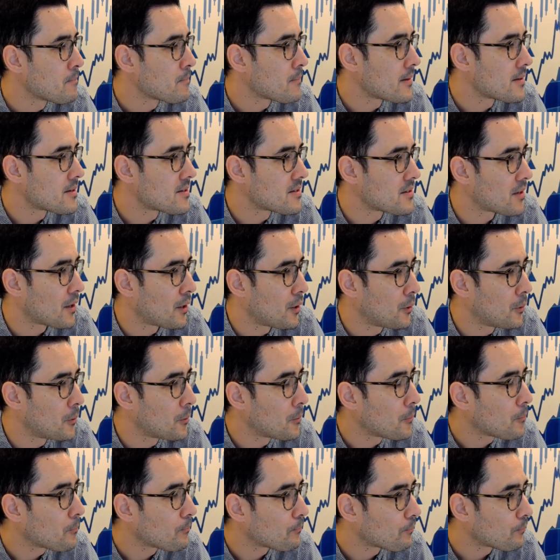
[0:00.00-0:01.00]
So,
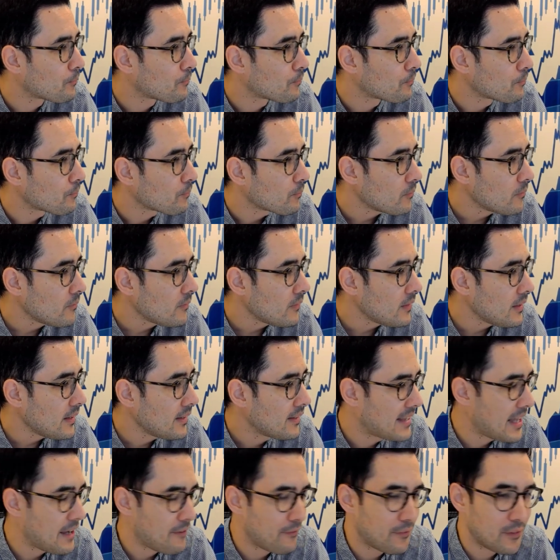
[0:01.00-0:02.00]

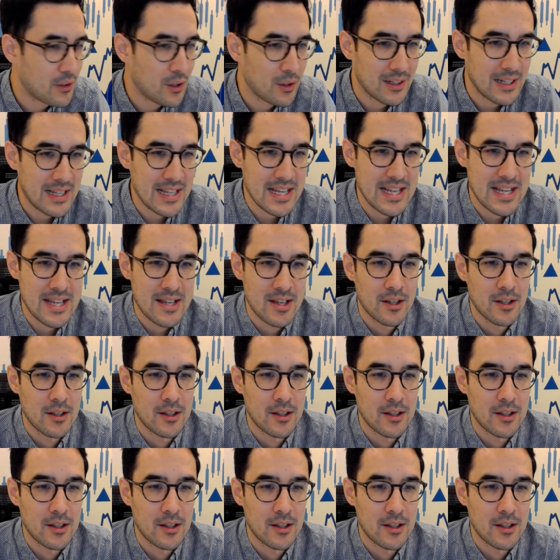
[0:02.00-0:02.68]
definitely.